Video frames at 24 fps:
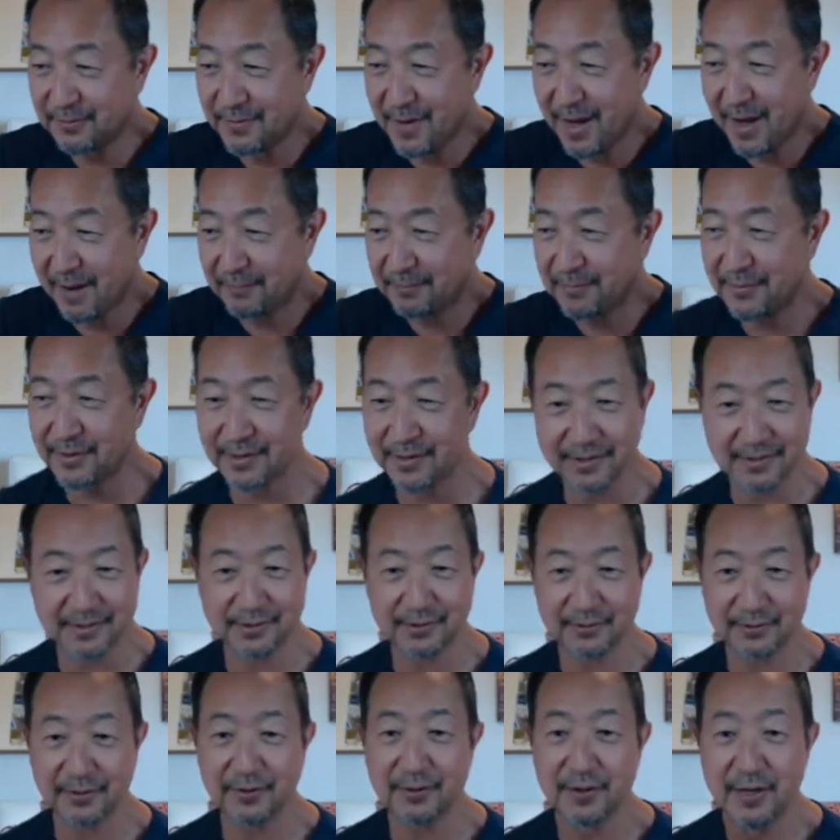map pins
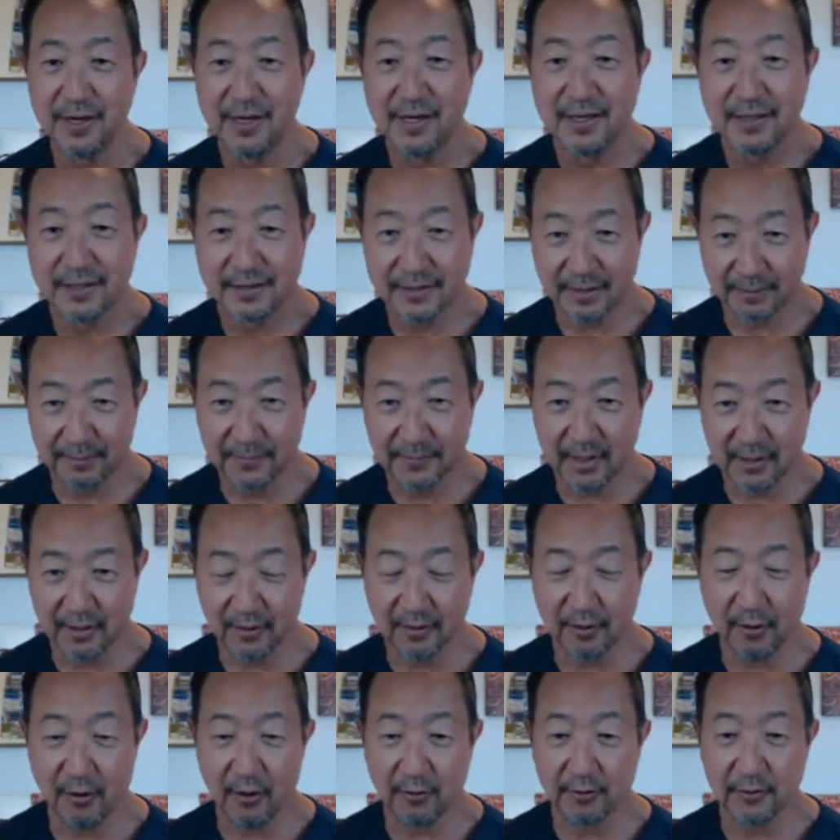or something
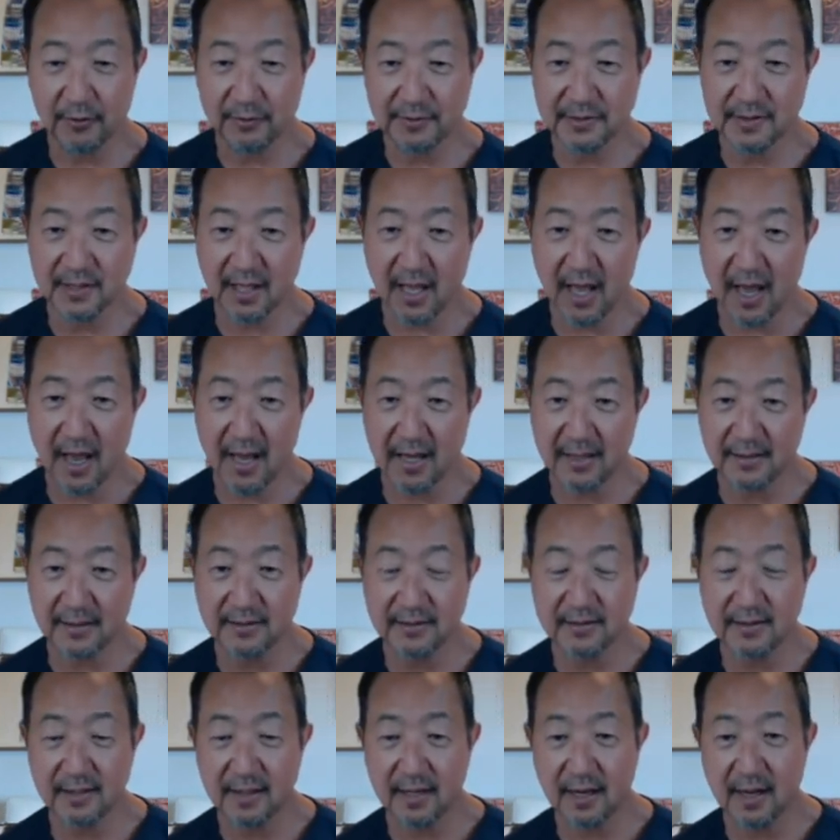along those lines.